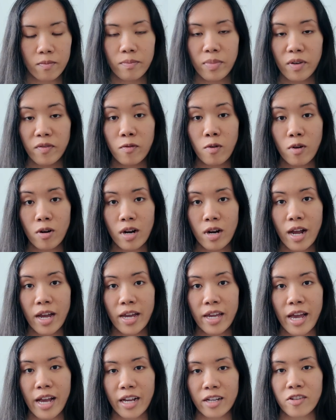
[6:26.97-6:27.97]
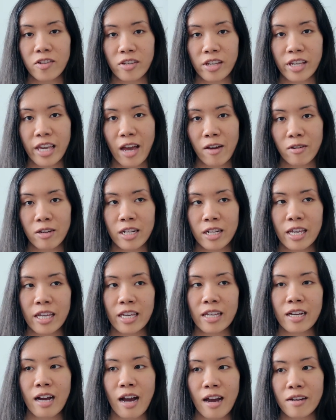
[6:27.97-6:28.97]
before I actually counted it,
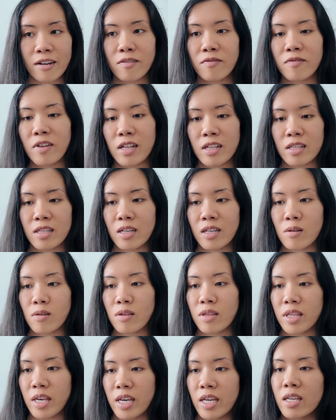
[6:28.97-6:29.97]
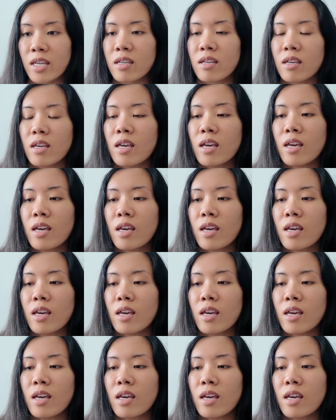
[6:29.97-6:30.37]
it kind of felt a little thick.